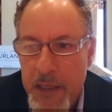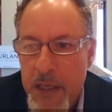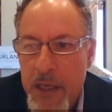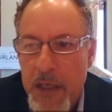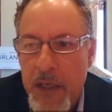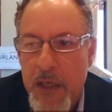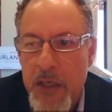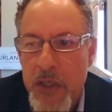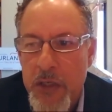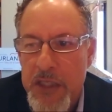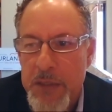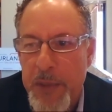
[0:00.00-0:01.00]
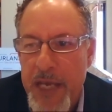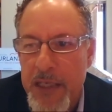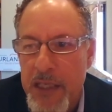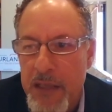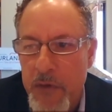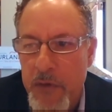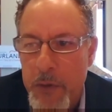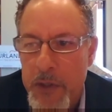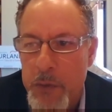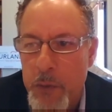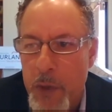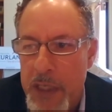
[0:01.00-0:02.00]
Could you explain to the
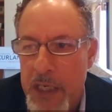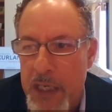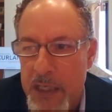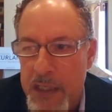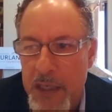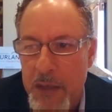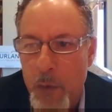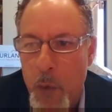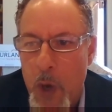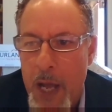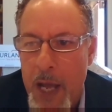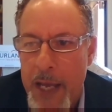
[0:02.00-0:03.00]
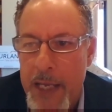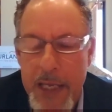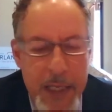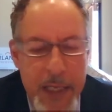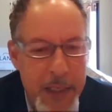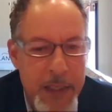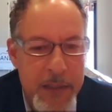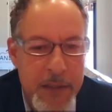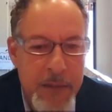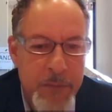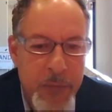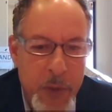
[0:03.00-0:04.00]
viewers what it is and why it is
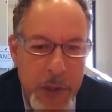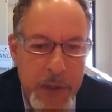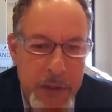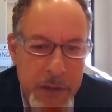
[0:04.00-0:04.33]
important?